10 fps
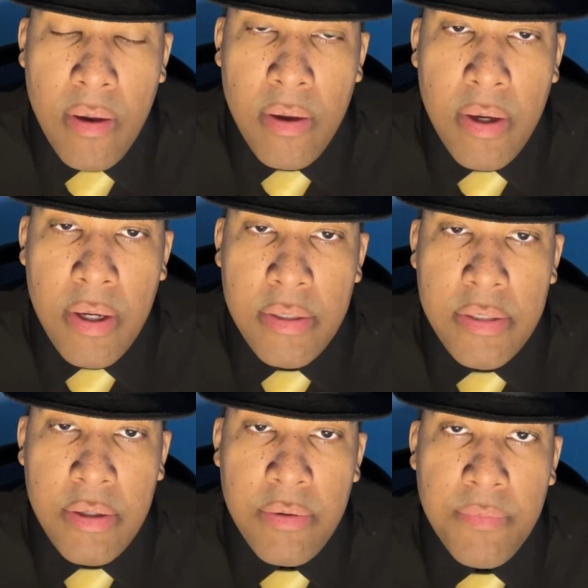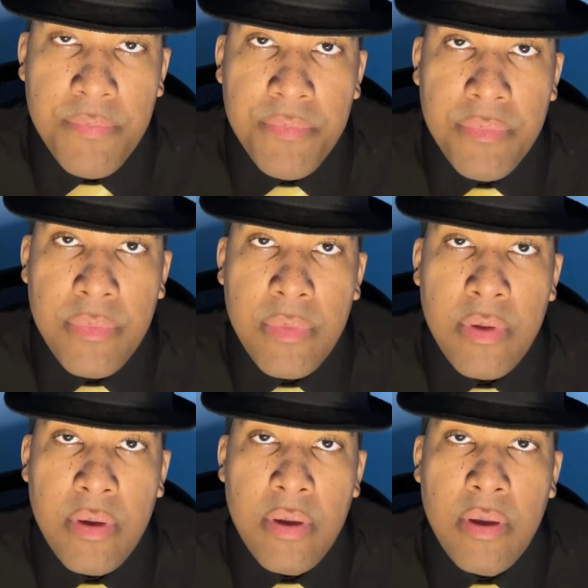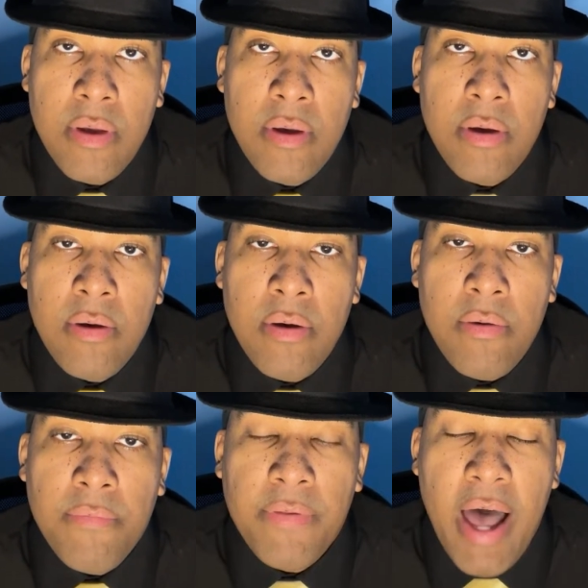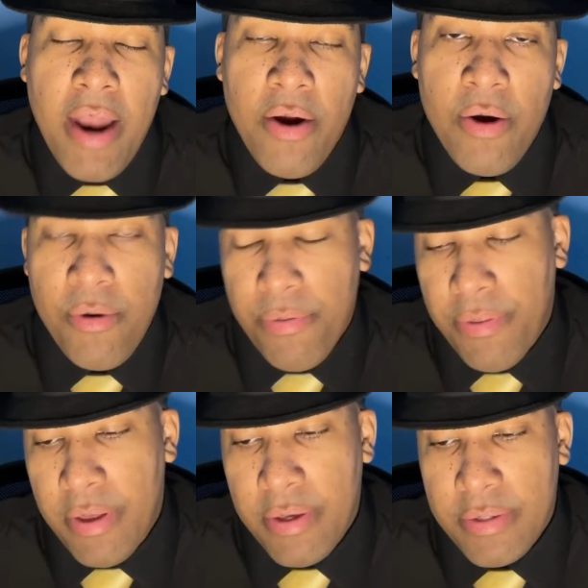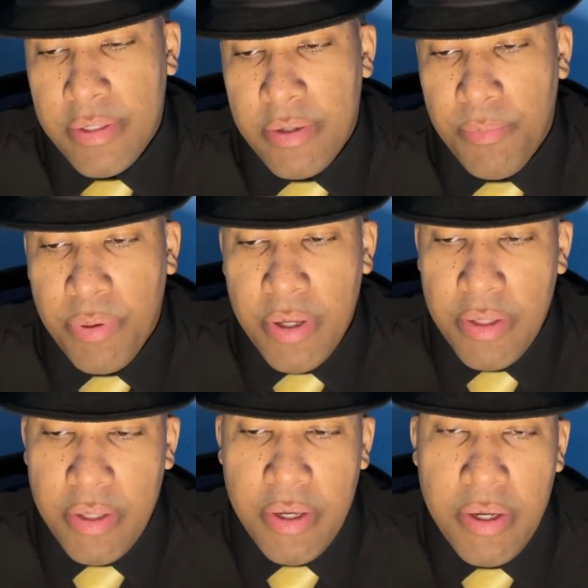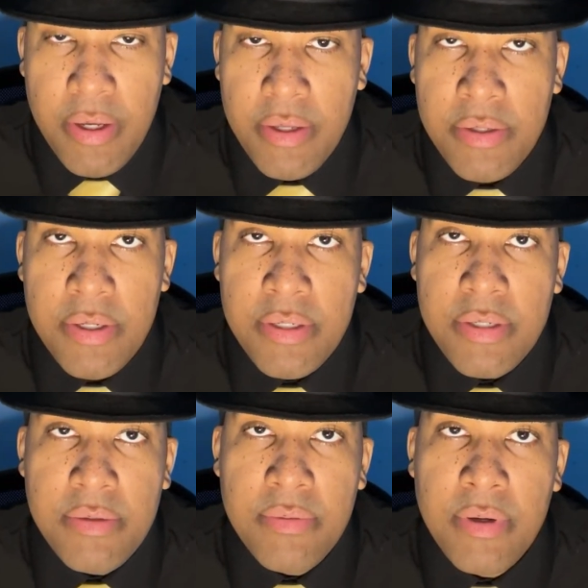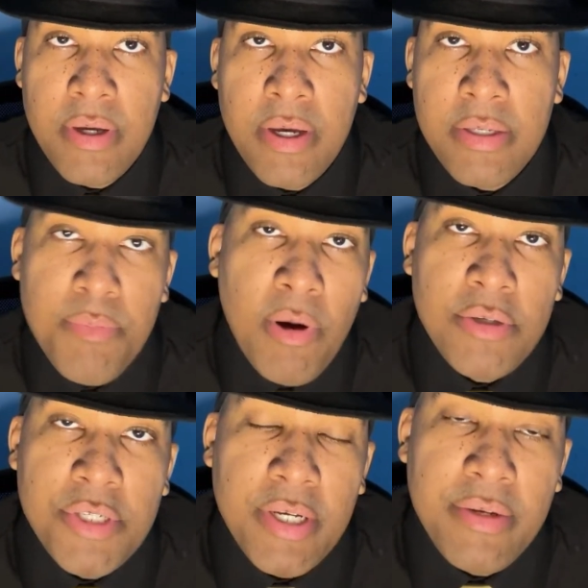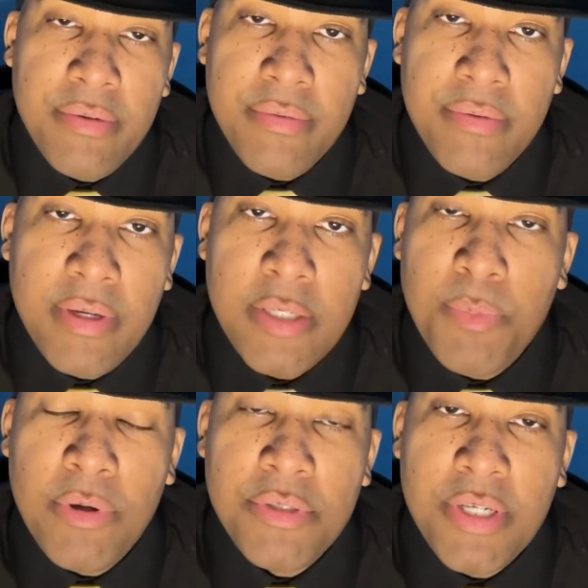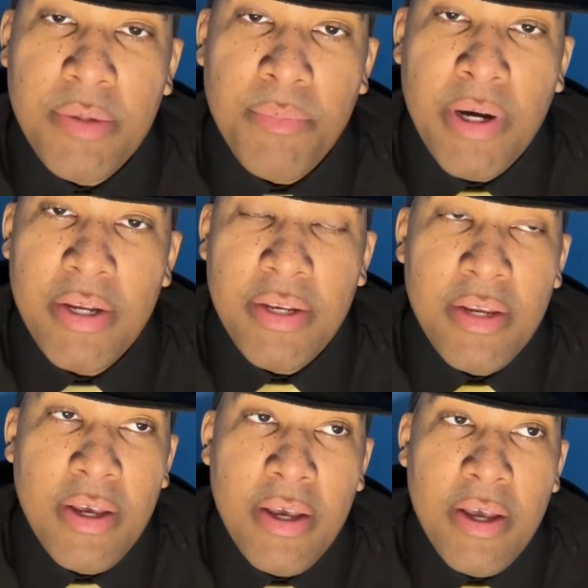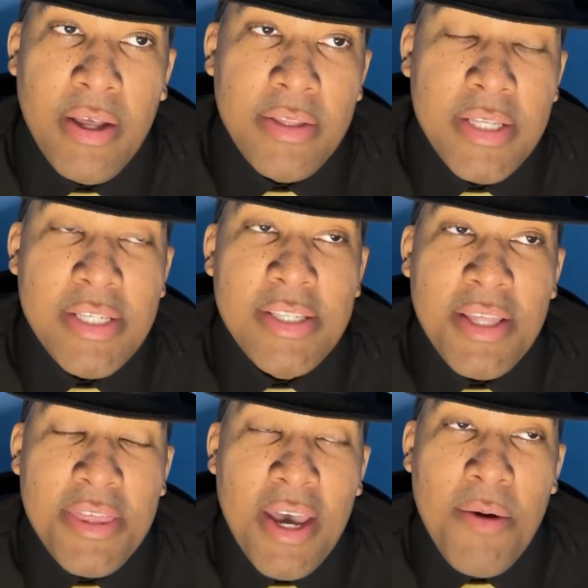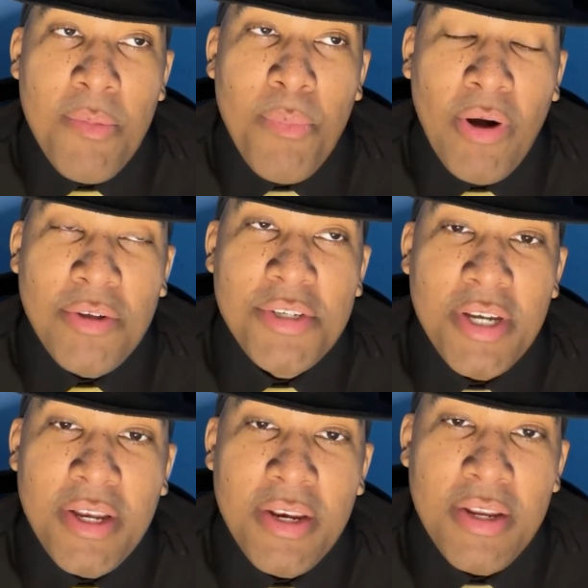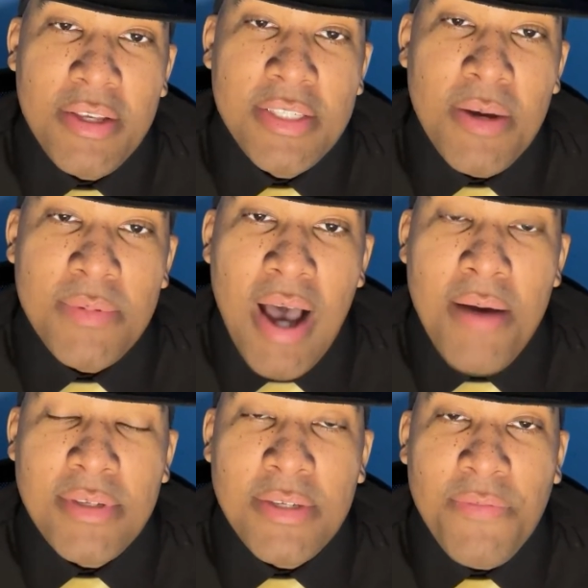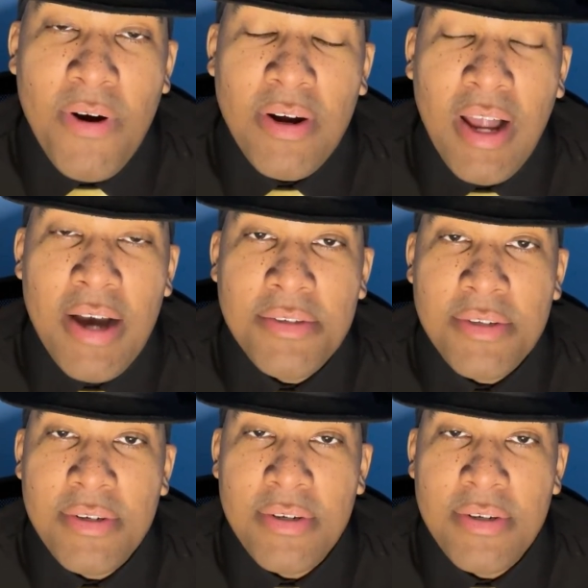Yeah, so flat Earth is completely it's bullshit. It's bullshit. But this is the thing with bullshit. Sometimes it's fertilizer.